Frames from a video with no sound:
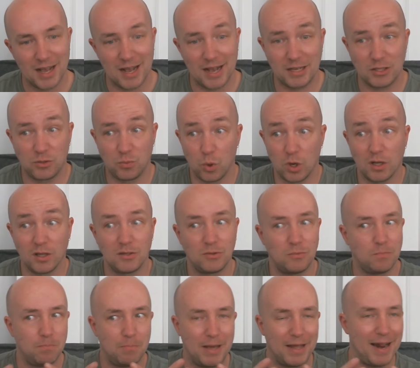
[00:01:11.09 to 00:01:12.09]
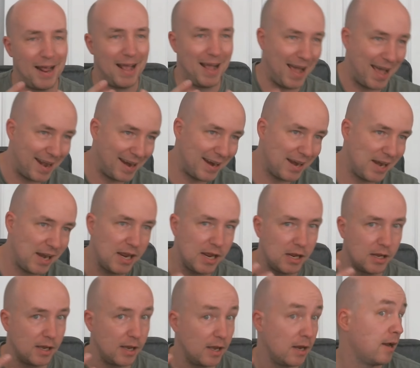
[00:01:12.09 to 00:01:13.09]
as well as better
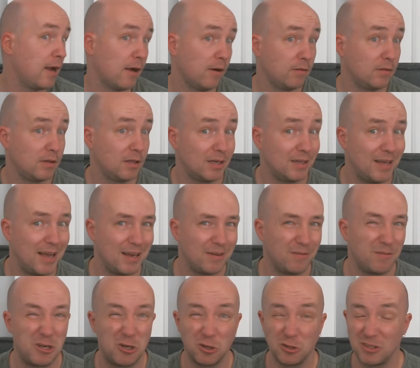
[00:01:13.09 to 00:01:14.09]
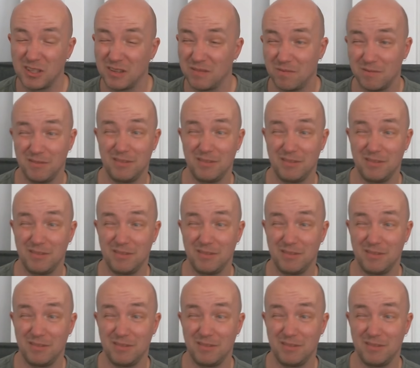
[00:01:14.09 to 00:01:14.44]
editing and everything like that because